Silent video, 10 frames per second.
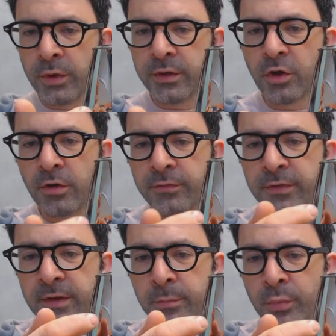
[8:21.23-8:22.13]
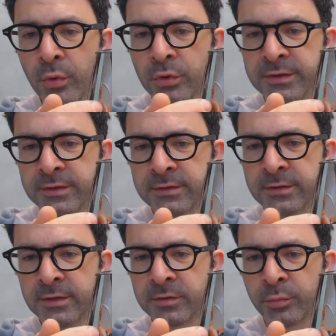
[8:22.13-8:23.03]
the coffee pours into
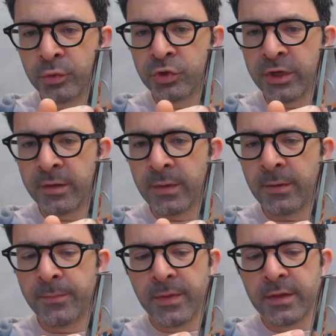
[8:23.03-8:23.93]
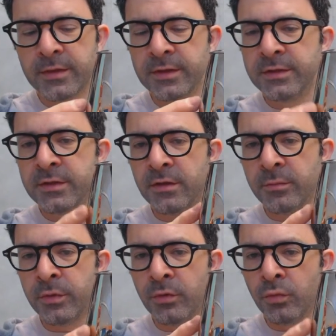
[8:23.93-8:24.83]
this brew chamber, this is going
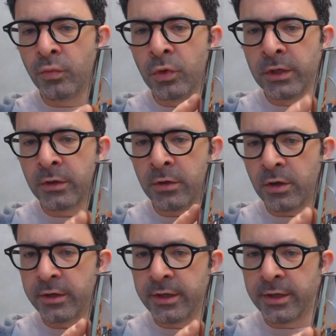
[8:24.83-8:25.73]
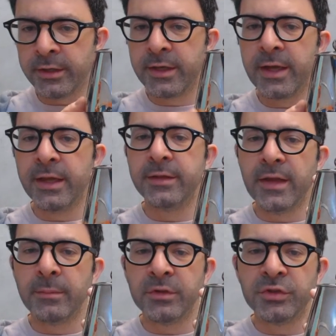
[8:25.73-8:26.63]
to be really hot, and it can
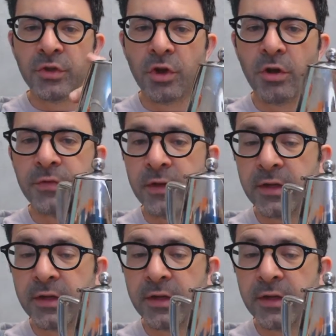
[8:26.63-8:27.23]
damage the coffee.